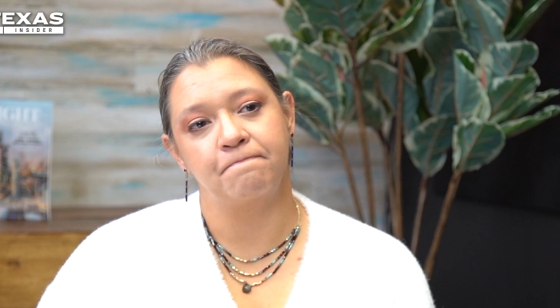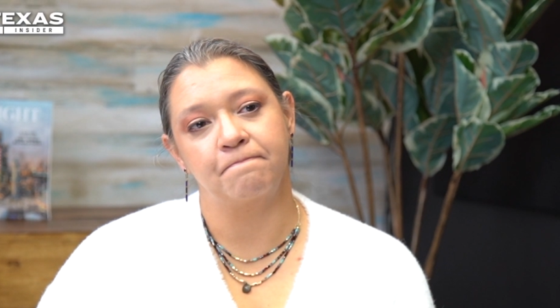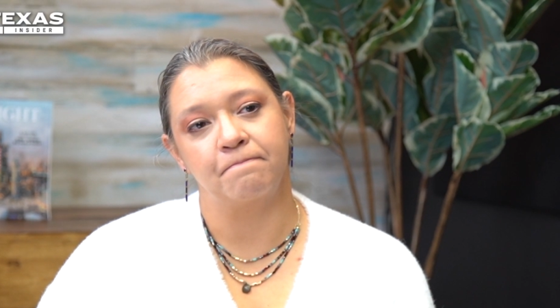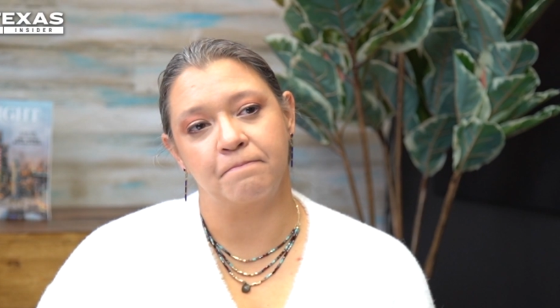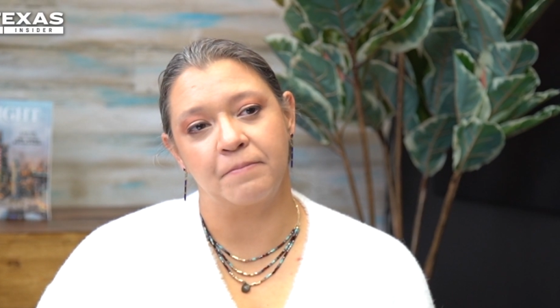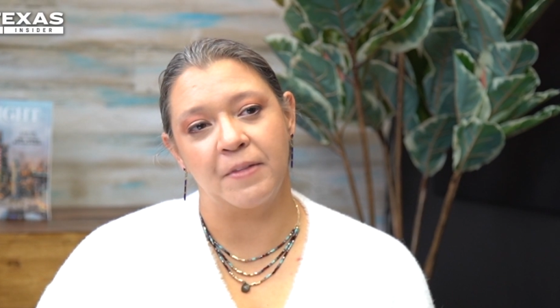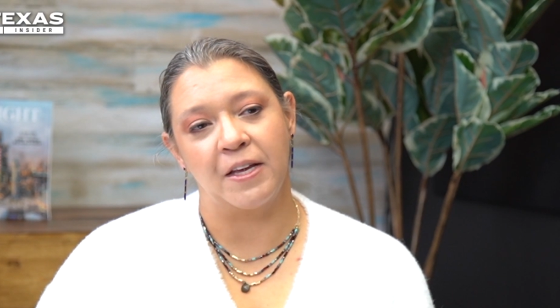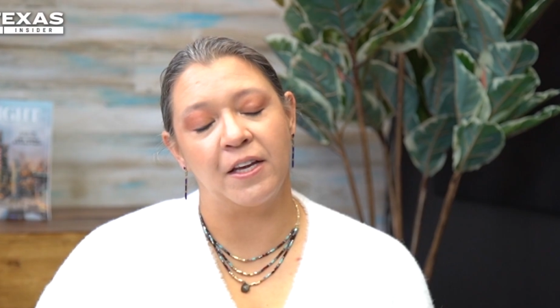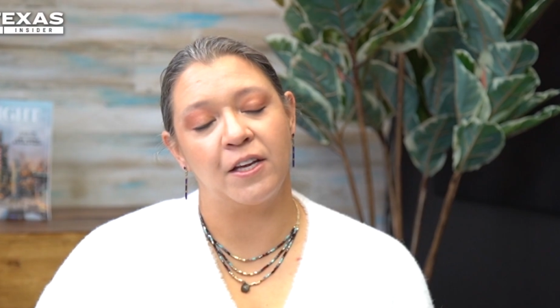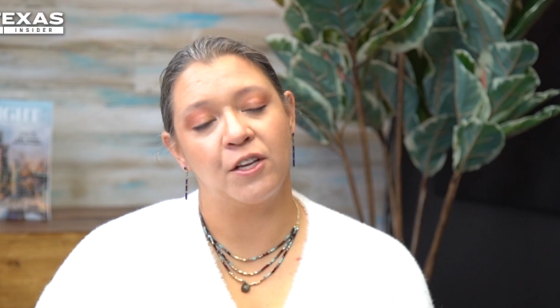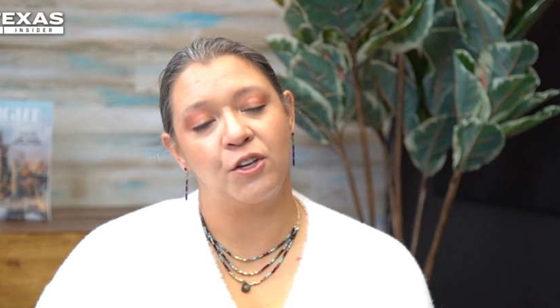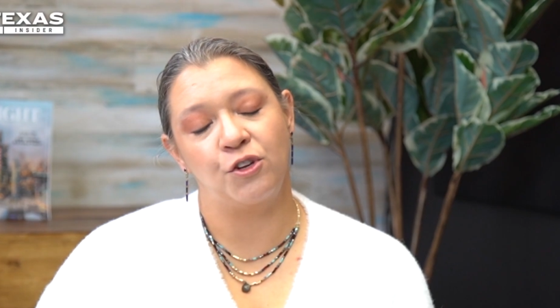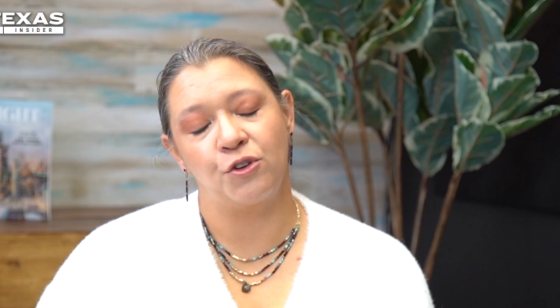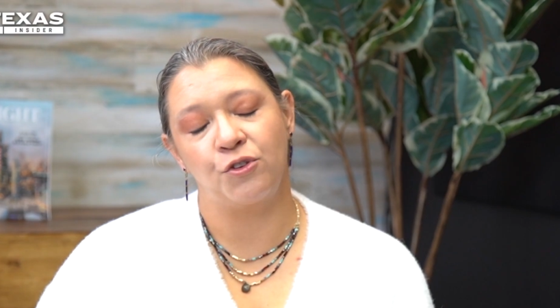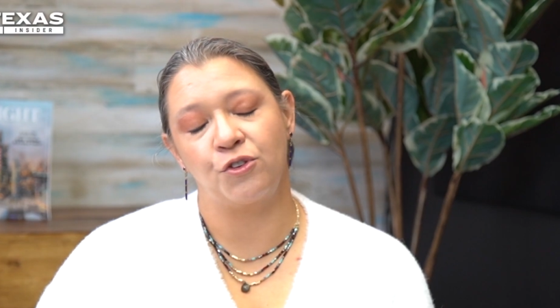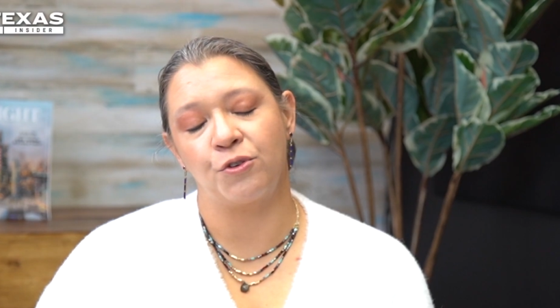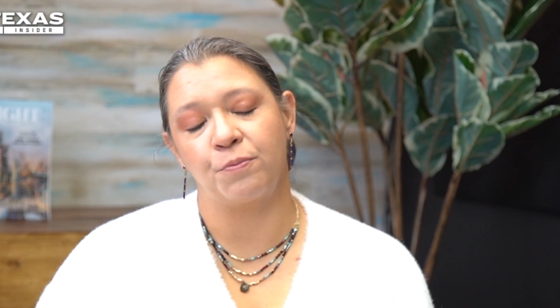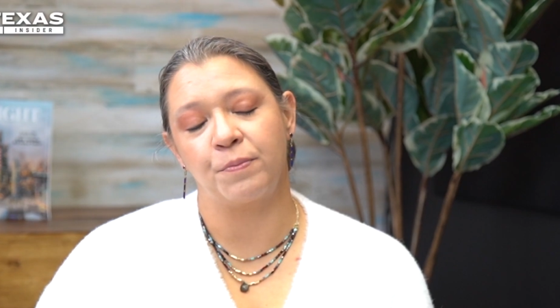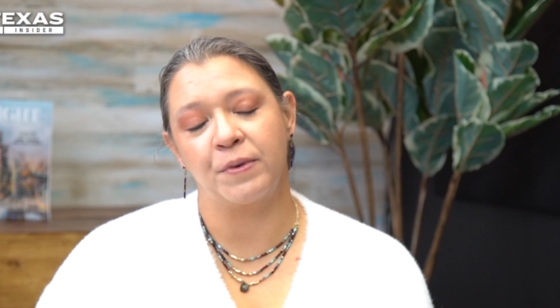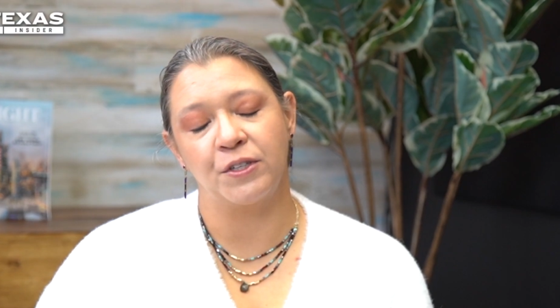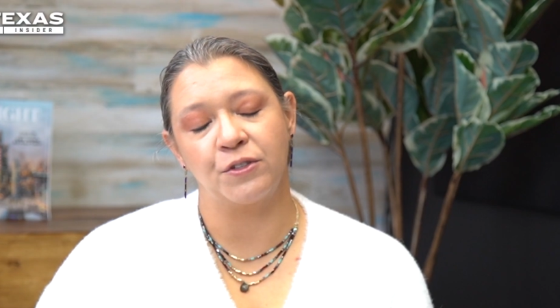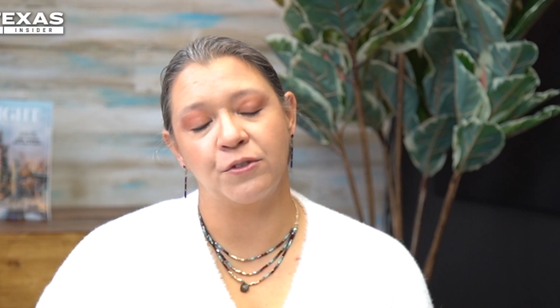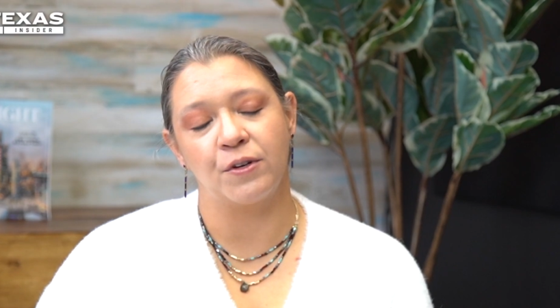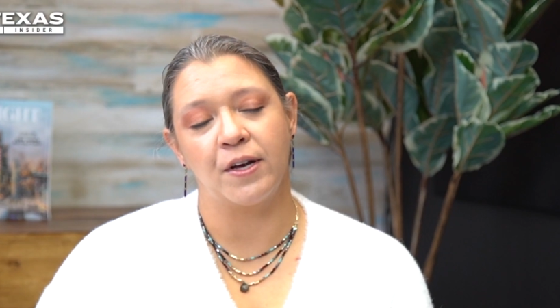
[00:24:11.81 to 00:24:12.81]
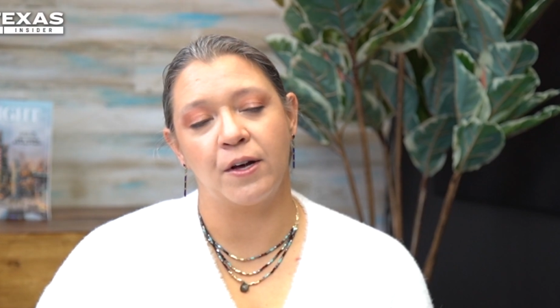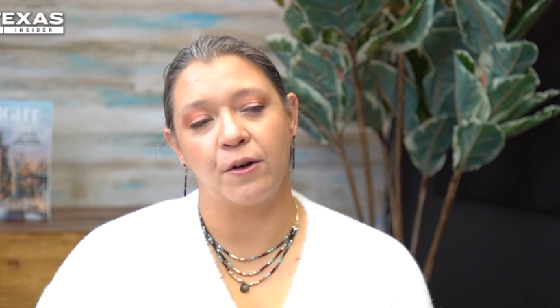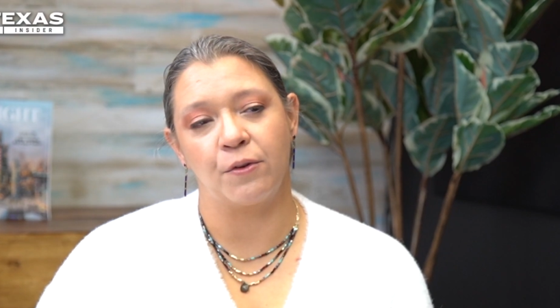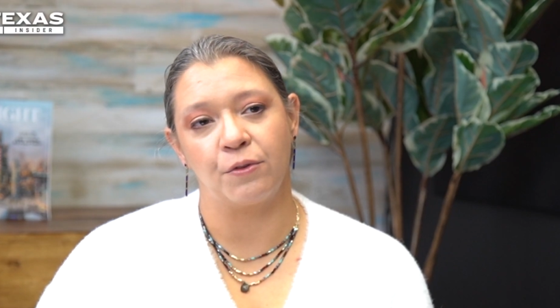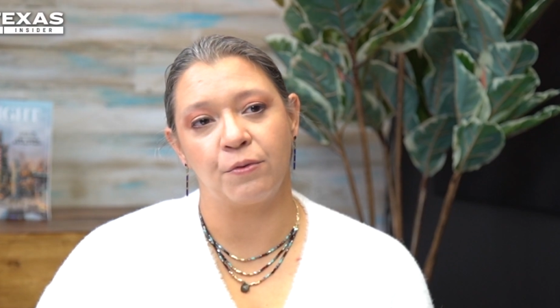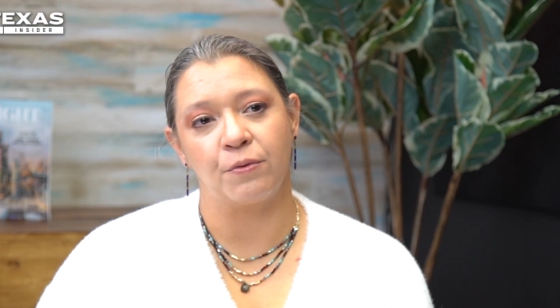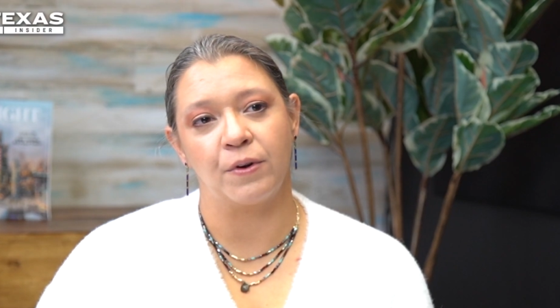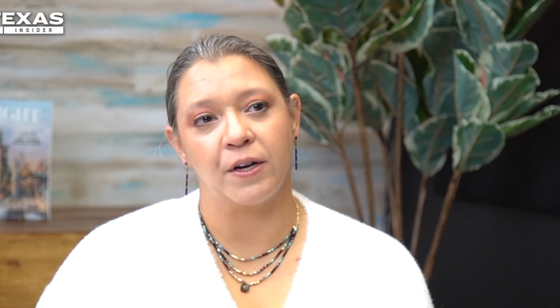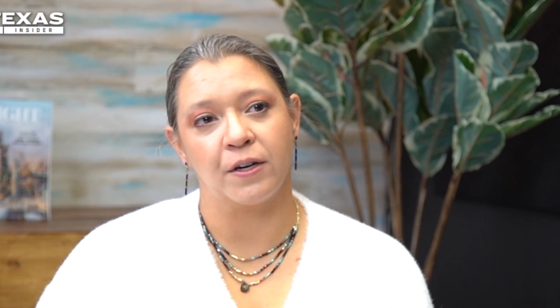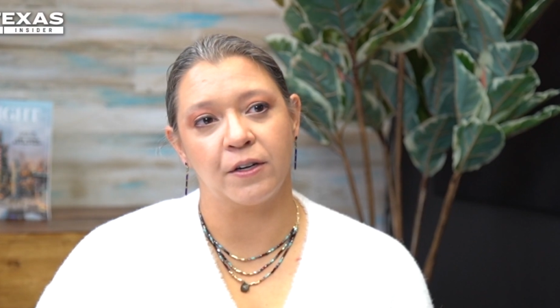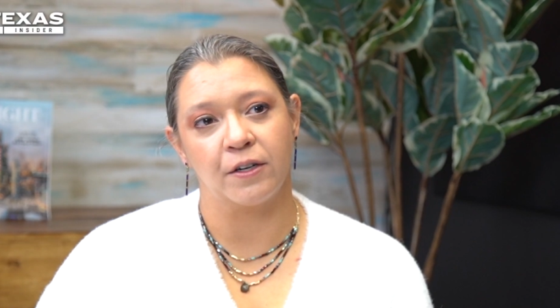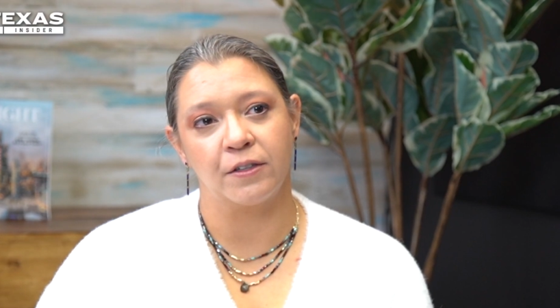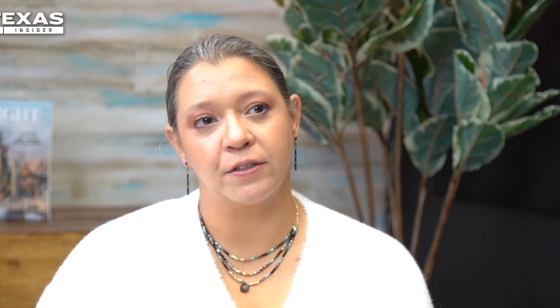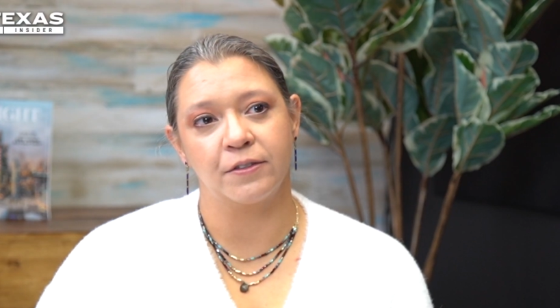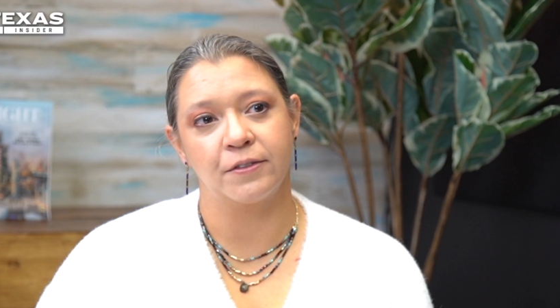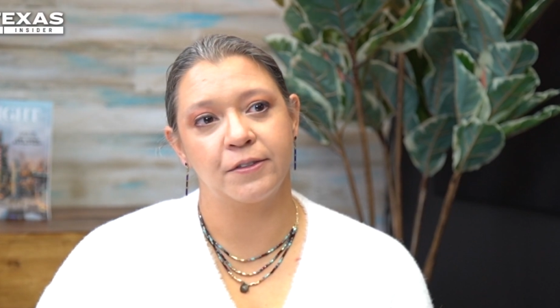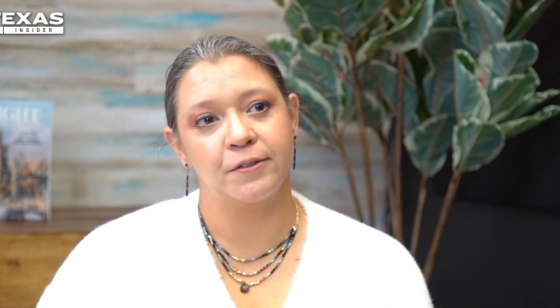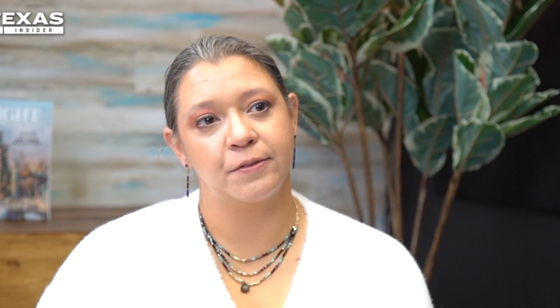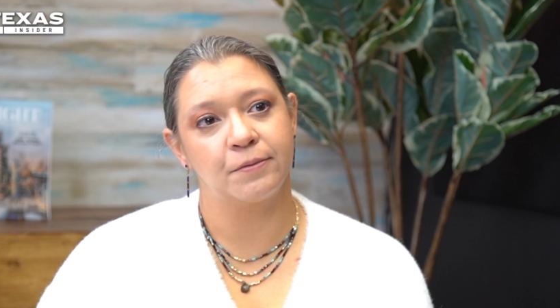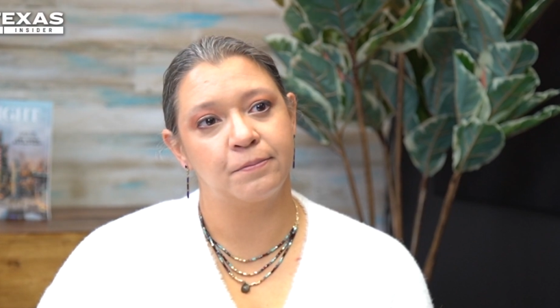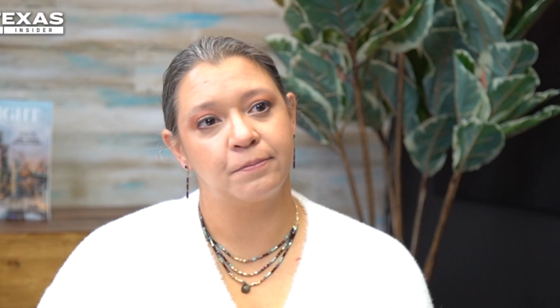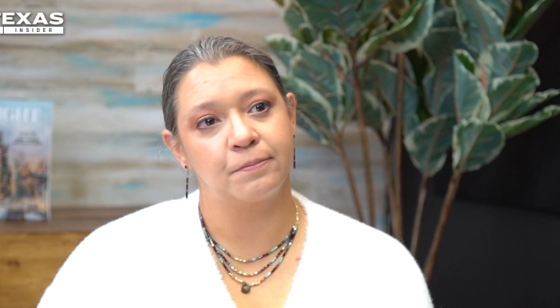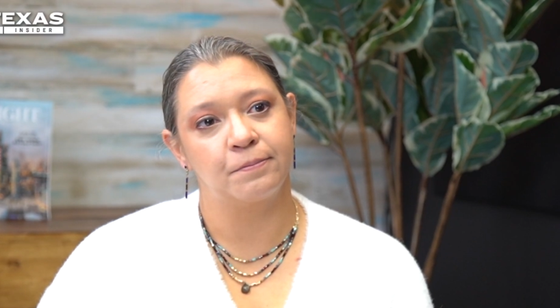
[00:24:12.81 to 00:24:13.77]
And they can use your mental health records.